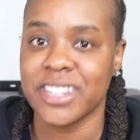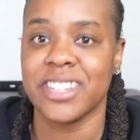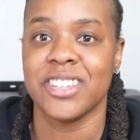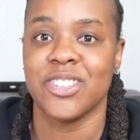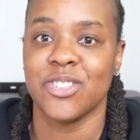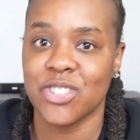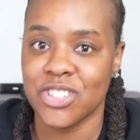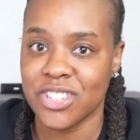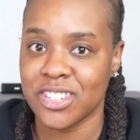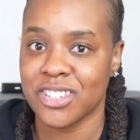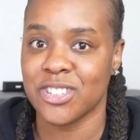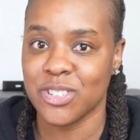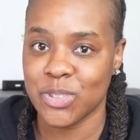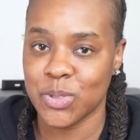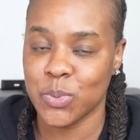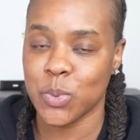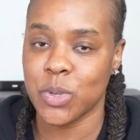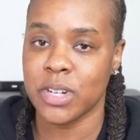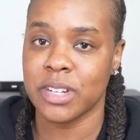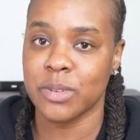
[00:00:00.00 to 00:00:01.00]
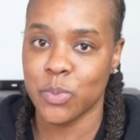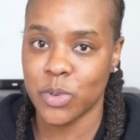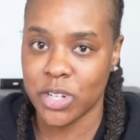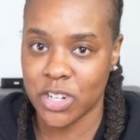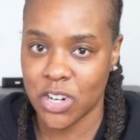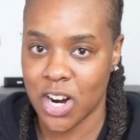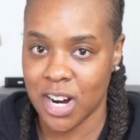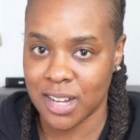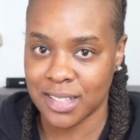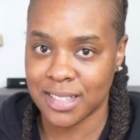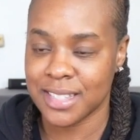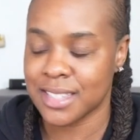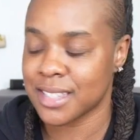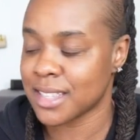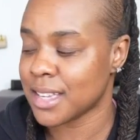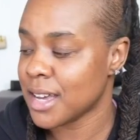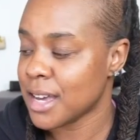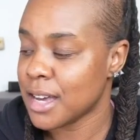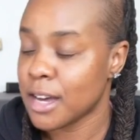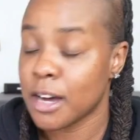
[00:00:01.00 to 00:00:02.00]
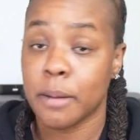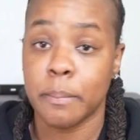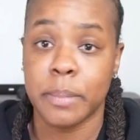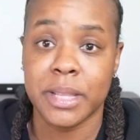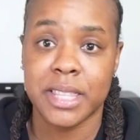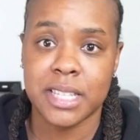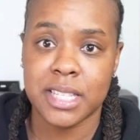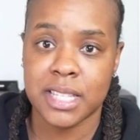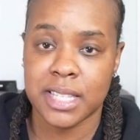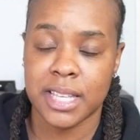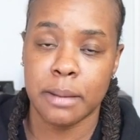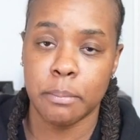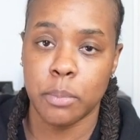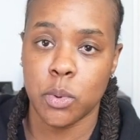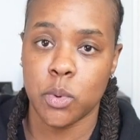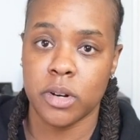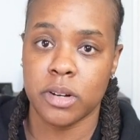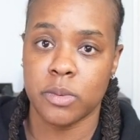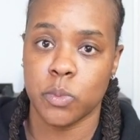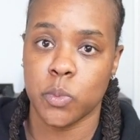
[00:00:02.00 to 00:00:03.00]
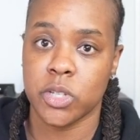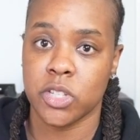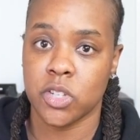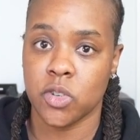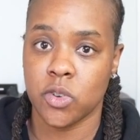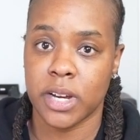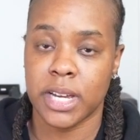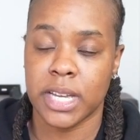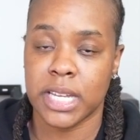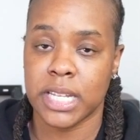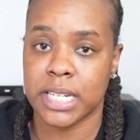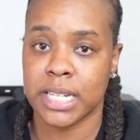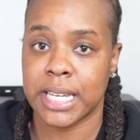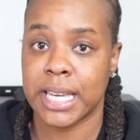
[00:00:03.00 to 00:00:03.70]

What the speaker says: You should use one regardless, but the slant board was great